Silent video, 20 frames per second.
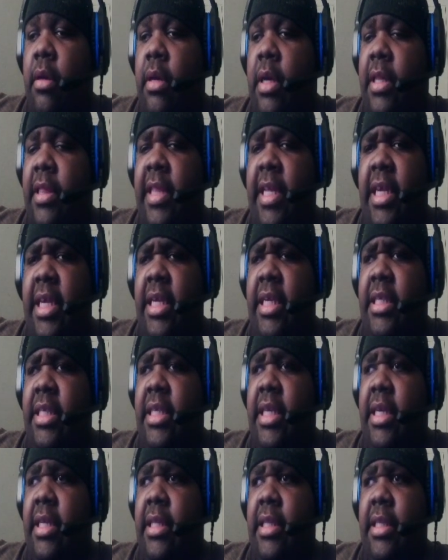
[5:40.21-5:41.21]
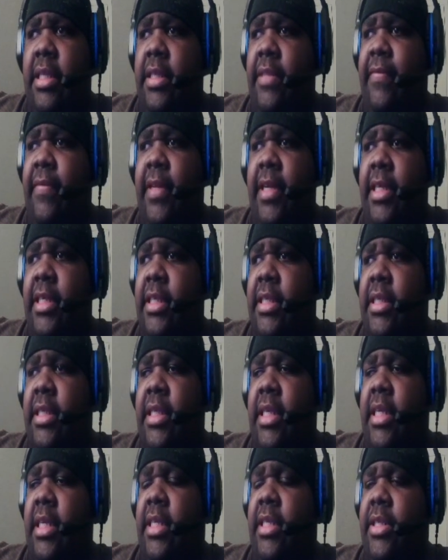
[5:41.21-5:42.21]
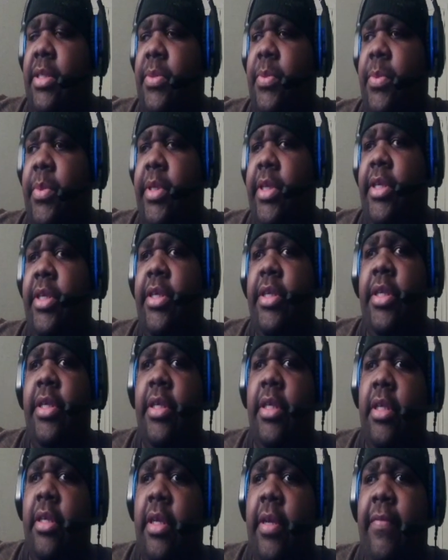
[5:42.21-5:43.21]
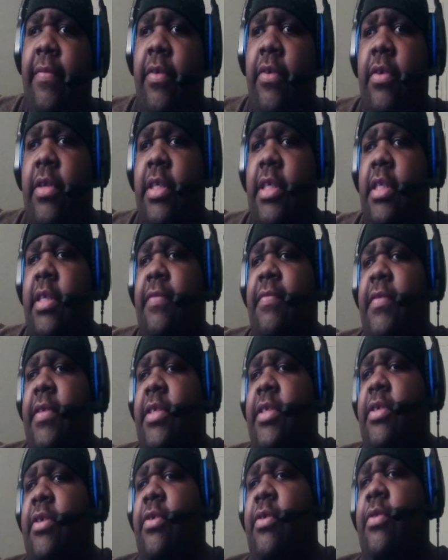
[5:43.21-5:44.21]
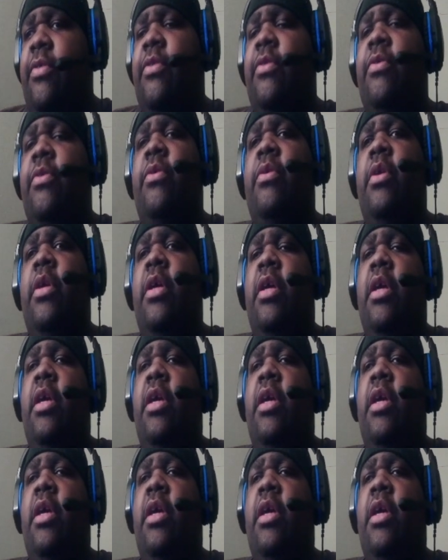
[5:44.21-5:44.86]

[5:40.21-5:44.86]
I think he said this Flash is staying. It's weird after all the stuff he's going through.